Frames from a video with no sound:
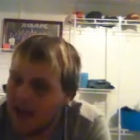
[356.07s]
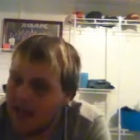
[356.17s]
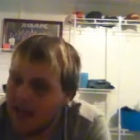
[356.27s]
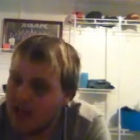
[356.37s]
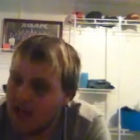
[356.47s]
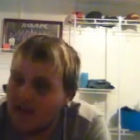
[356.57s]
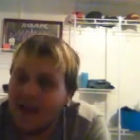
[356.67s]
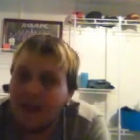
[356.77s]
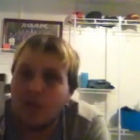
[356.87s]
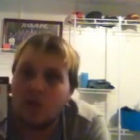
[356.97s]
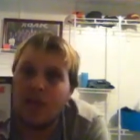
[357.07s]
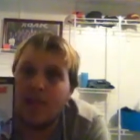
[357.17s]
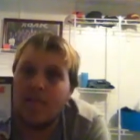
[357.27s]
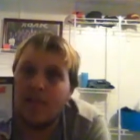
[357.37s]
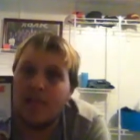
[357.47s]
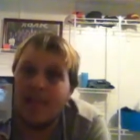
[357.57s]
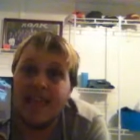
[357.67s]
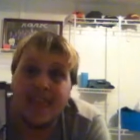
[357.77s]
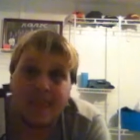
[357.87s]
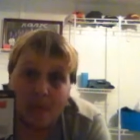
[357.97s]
And then you have Andrew Stevens. He's in the